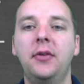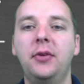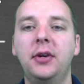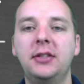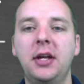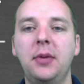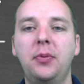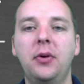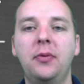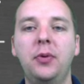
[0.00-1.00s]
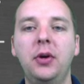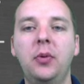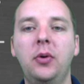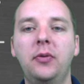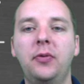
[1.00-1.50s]
For example, if we
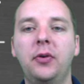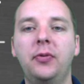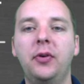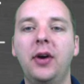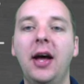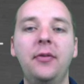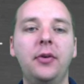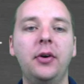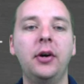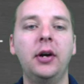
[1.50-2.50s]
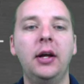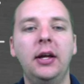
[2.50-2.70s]
go on for forever,